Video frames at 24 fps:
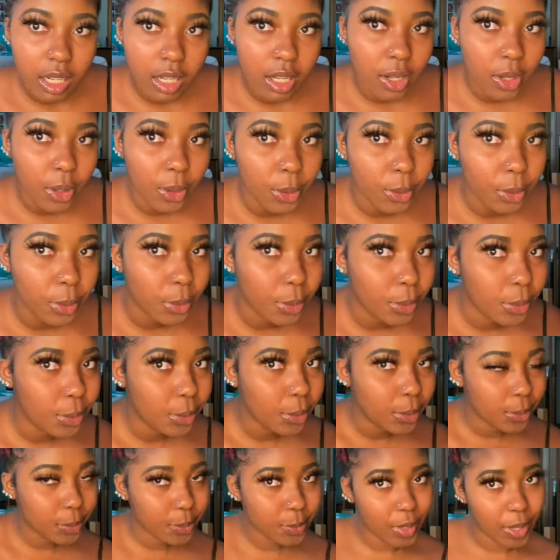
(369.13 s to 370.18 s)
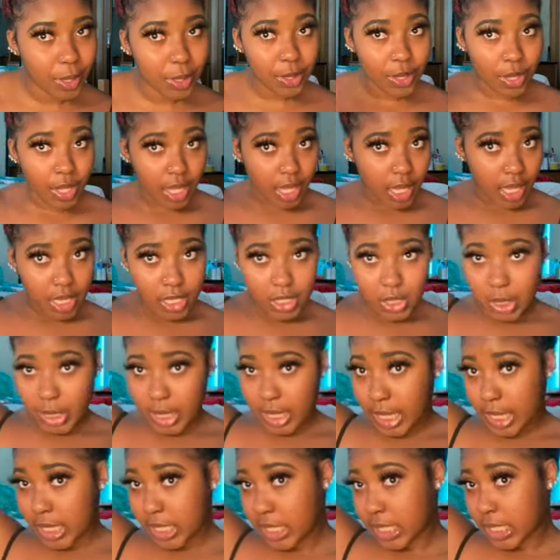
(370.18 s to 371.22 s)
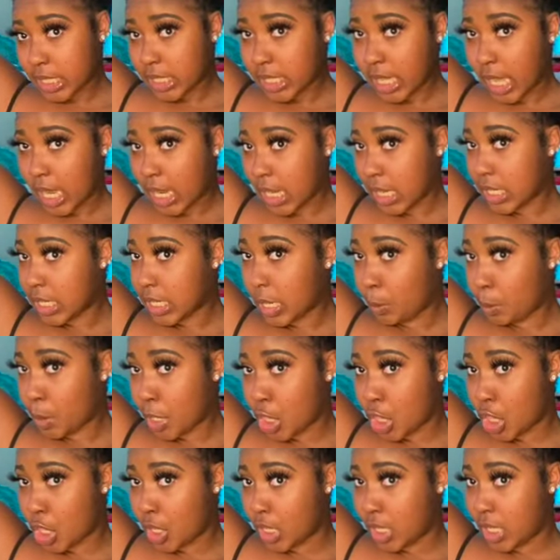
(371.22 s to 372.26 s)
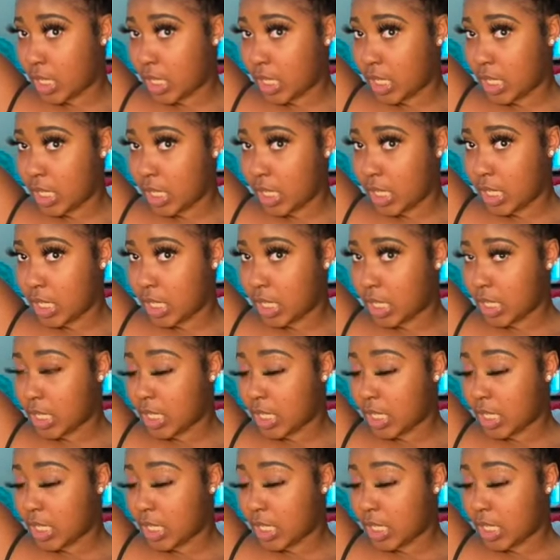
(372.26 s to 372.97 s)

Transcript: Oh. So yeah, this is style number three.